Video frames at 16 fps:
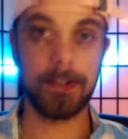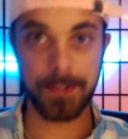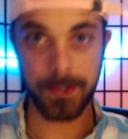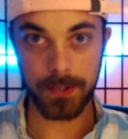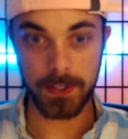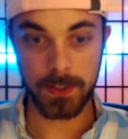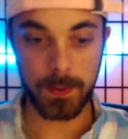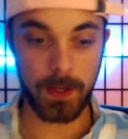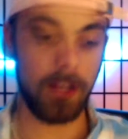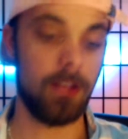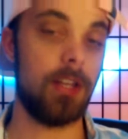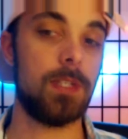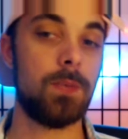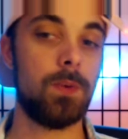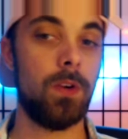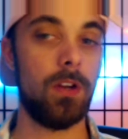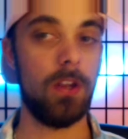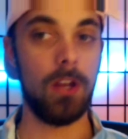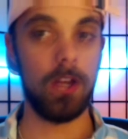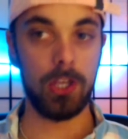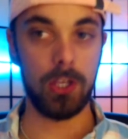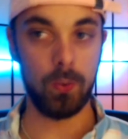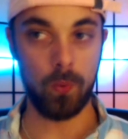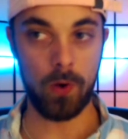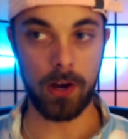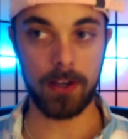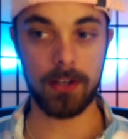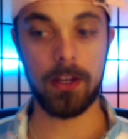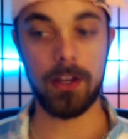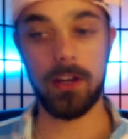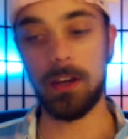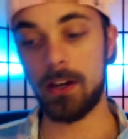to speak. That's what you want.